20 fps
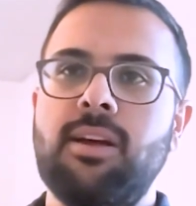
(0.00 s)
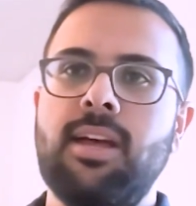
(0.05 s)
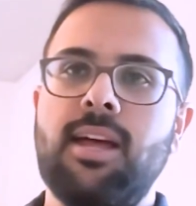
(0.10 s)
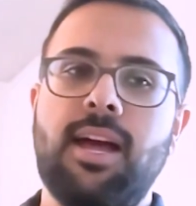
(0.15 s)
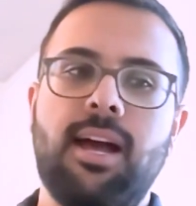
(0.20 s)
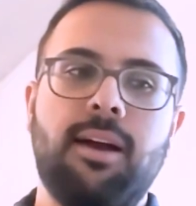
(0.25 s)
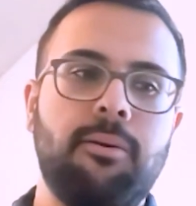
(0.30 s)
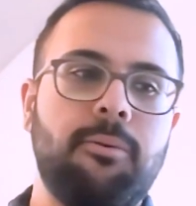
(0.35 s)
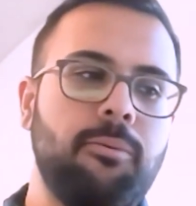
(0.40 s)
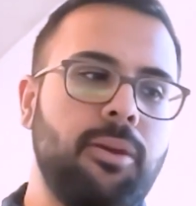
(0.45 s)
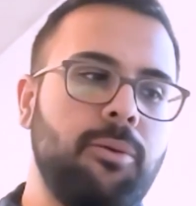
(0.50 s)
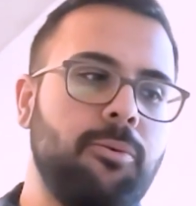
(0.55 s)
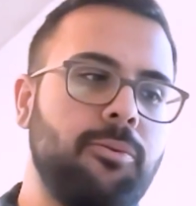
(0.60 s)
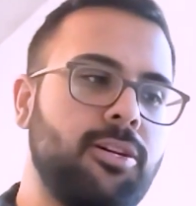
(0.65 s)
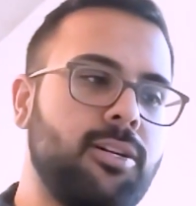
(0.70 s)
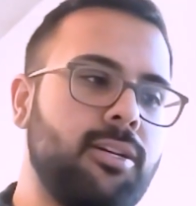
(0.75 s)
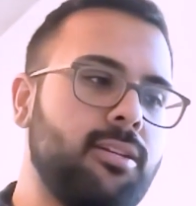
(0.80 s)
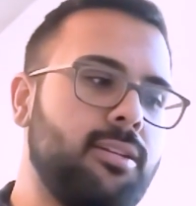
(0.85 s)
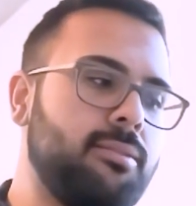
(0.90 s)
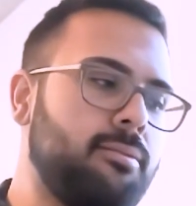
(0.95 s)
we
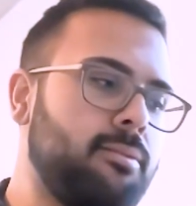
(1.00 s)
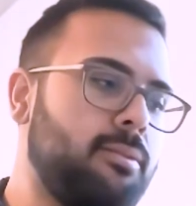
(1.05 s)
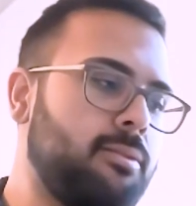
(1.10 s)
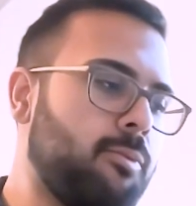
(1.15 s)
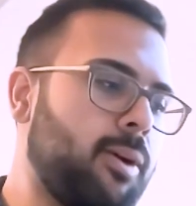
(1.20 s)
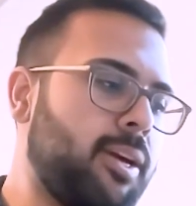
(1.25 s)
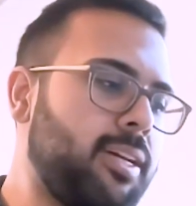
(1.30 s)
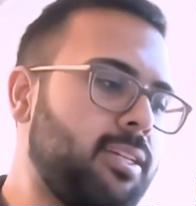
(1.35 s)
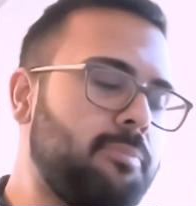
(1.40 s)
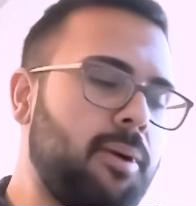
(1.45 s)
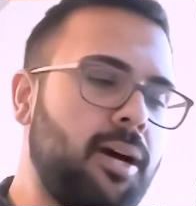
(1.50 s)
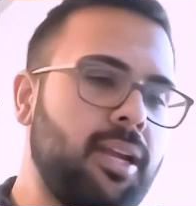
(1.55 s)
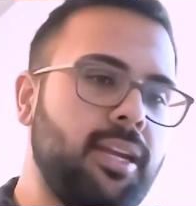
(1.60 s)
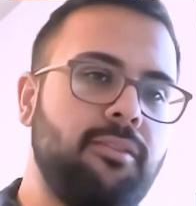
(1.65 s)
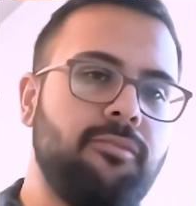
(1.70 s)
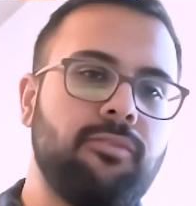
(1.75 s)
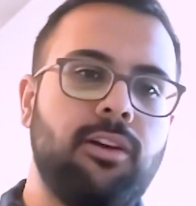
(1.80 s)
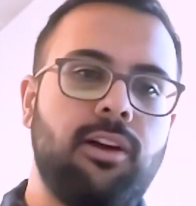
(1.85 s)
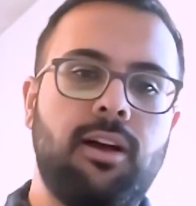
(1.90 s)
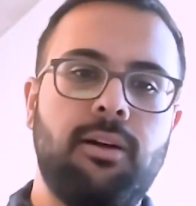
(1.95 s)
would raise money
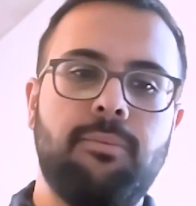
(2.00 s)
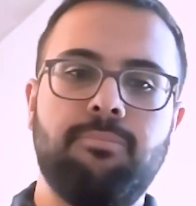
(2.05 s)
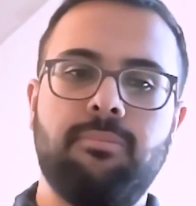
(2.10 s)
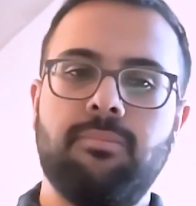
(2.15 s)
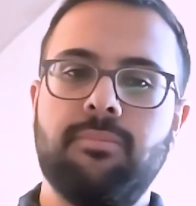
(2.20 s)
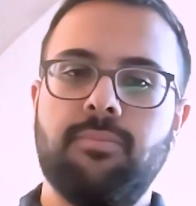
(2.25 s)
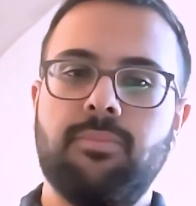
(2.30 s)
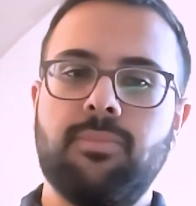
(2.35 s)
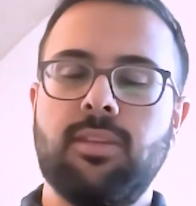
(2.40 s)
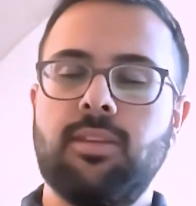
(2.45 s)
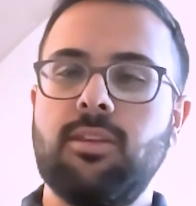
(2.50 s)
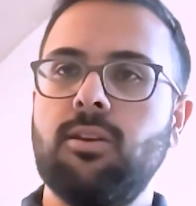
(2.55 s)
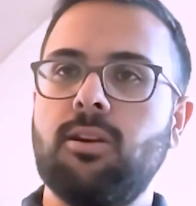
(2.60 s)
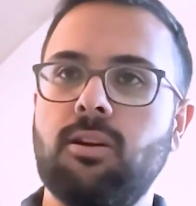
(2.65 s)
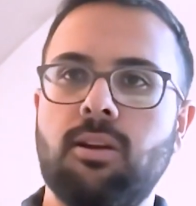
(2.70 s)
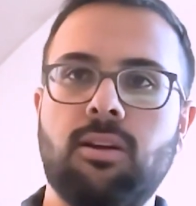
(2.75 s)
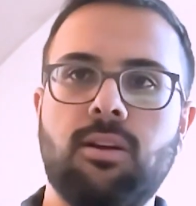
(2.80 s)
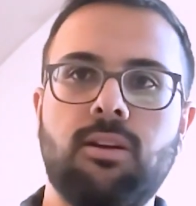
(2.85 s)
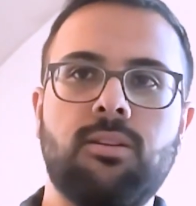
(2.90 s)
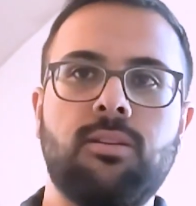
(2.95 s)
from
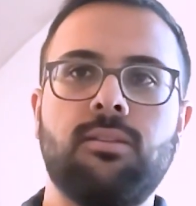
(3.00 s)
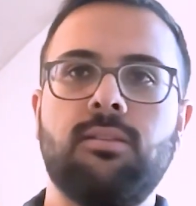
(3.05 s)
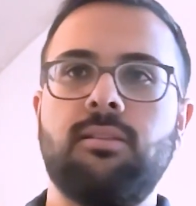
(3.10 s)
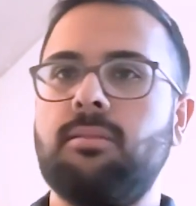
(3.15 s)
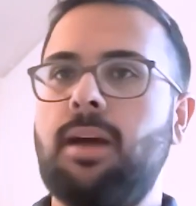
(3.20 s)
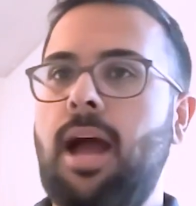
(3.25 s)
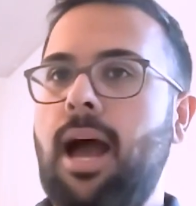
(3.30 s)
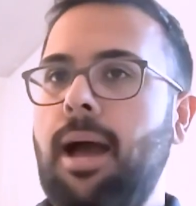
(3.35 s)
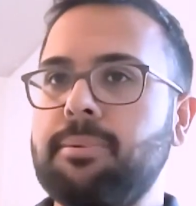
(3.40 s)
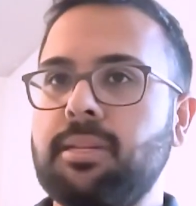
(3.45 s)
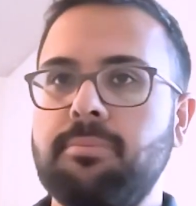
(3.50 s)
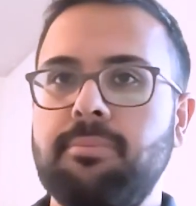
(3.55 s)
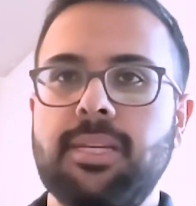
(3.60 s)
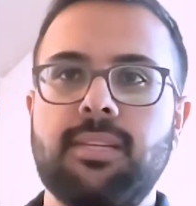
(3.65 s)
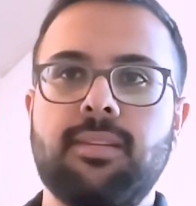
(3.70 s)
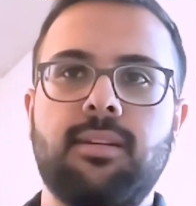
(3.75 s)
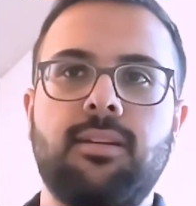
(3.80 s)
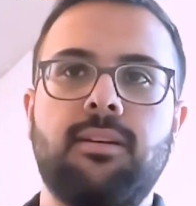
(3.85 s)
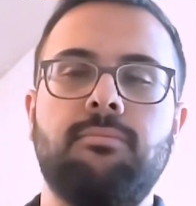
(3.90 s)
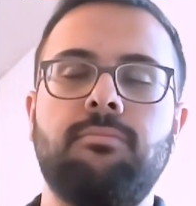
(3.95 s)
Yearn,
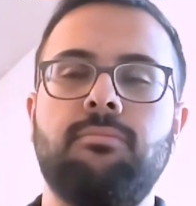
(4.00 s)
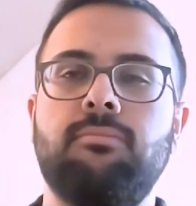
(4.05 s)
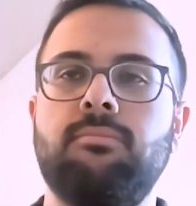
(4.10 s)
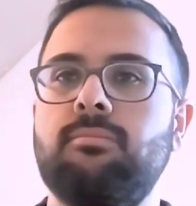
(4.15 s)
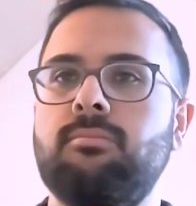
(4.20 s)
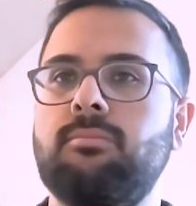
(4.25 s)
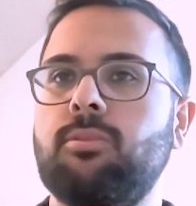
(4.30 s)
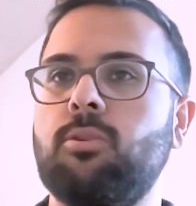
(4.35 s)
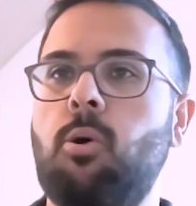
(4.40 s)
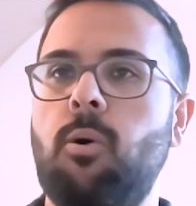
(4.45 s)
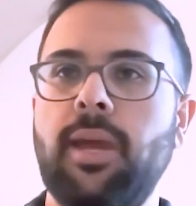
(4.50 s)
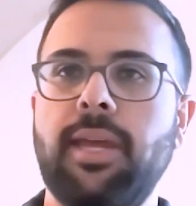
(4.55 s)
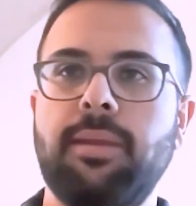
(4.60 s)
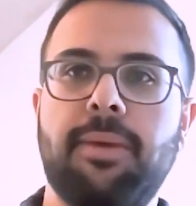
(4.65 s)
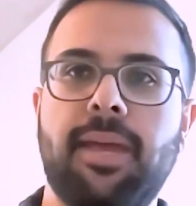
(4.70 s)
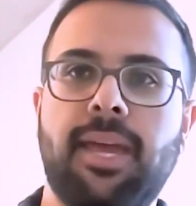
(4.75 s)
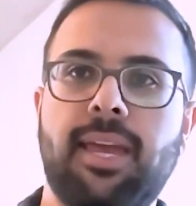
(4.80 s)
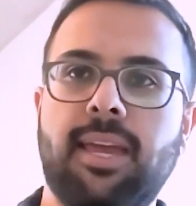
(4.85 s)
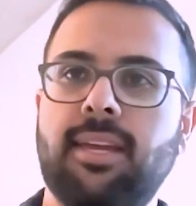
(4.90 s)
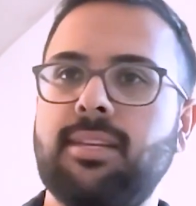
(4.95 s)
Optimism,
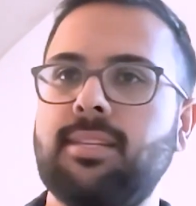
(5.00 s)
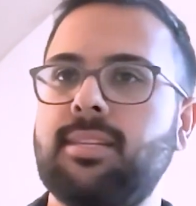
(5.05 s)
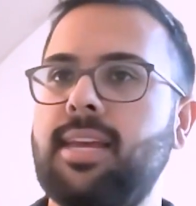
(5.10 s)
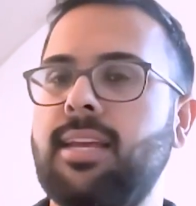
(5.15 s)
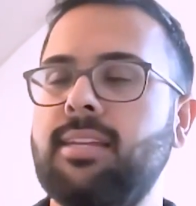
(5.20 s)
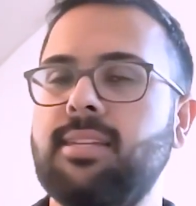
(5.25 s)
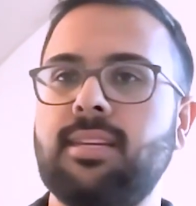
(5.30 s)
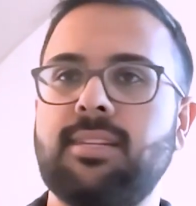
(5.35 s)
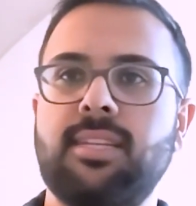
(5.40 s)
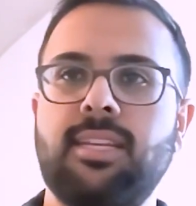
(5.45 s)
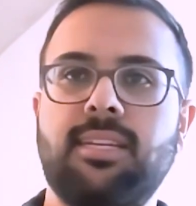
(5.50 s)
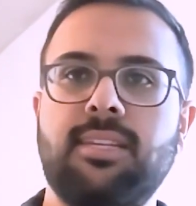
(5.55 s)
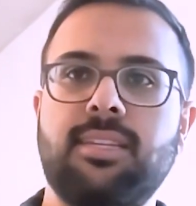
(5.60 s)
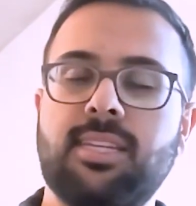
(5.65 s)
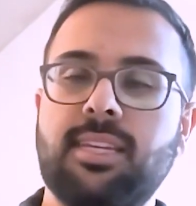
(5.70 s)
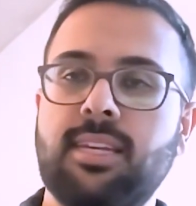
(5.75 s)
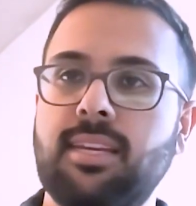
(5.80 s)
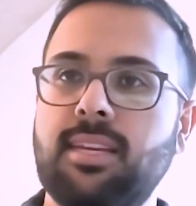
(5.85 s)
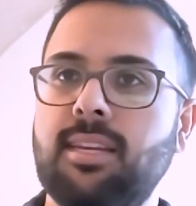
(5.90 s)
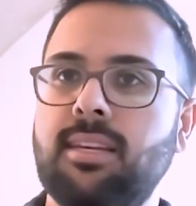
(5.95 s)
Coinbase,
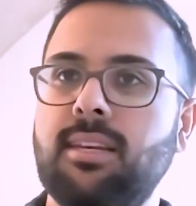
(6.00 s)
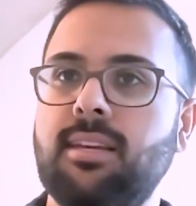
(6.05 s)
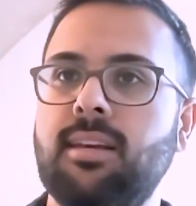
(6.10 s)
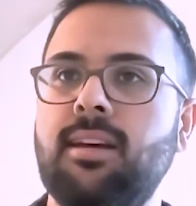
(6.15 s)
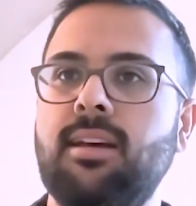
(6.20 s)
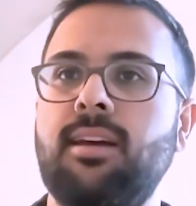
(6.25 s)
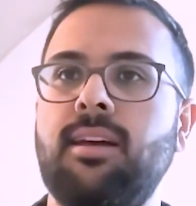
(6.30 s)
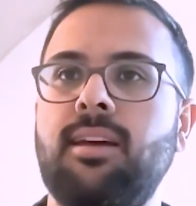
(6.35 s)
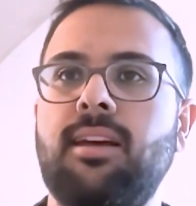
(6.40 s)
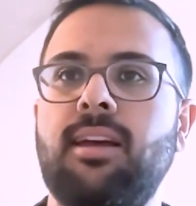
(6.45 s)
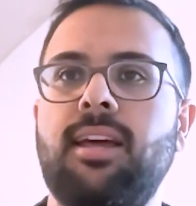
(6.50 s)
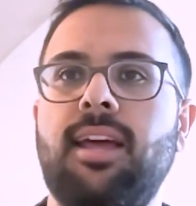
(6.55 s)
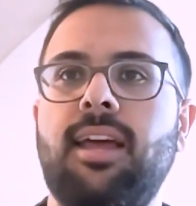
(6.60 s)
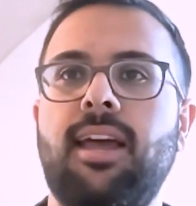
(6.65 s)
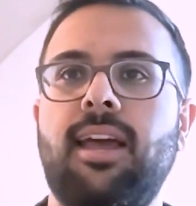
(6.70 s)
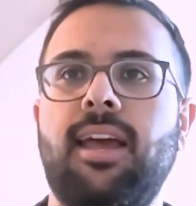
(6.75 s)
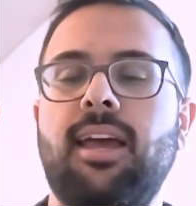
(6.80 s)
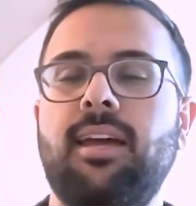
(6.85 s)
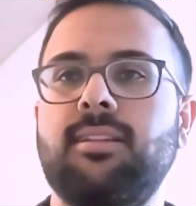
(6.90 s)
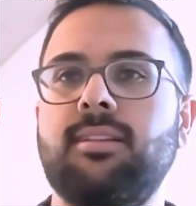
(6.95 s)
A16Z,
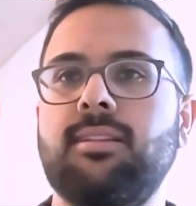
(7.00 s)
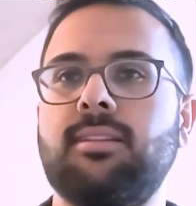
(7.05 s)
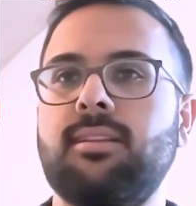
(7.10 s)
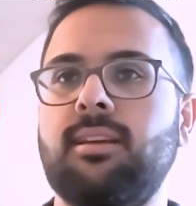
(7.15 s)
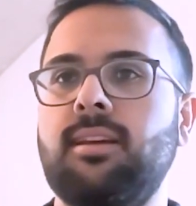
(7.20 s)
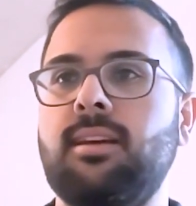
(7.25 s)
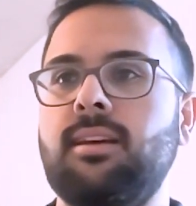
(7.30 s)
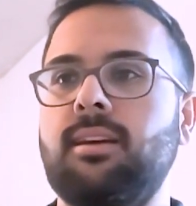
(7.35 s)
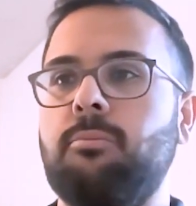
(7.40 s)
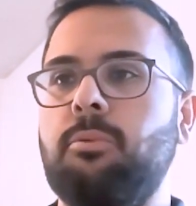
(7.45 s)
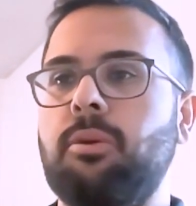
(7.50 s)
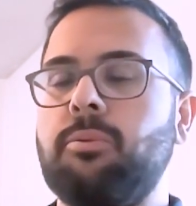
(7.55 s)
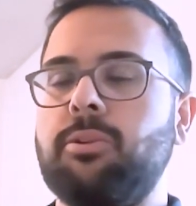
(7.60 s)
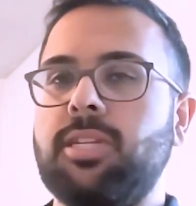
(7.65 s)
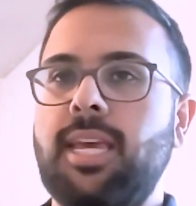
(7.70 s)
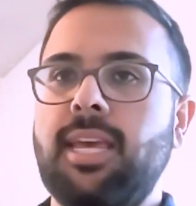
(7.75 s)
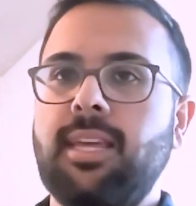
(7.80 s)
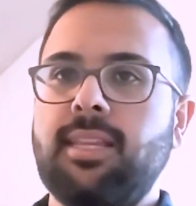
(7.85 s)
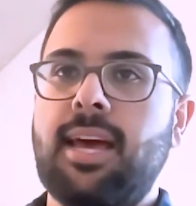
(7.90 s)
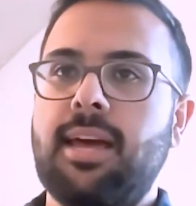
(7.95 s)
and we would
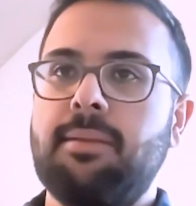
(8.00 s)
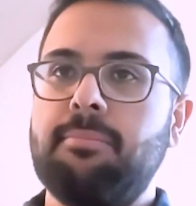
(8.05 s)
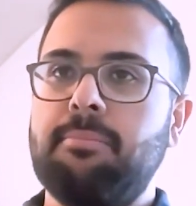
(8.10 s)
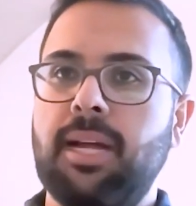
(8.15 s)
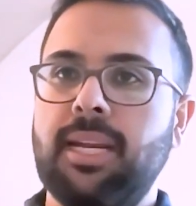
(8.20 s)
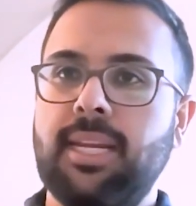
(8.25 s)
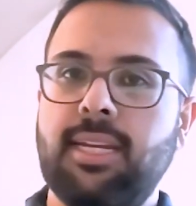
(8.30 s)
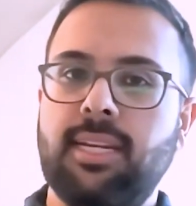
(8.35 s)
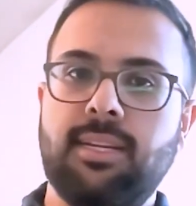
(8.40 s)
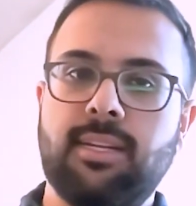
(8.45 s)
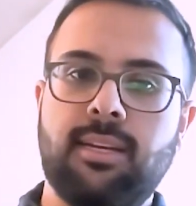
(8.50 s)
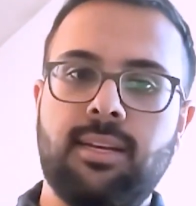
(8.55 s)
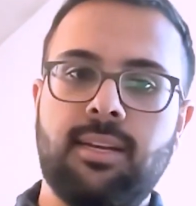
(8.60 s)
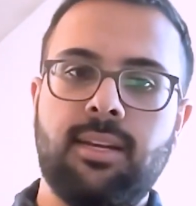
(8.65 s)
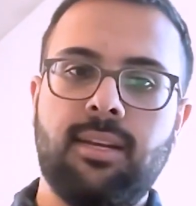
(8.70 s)
take that money,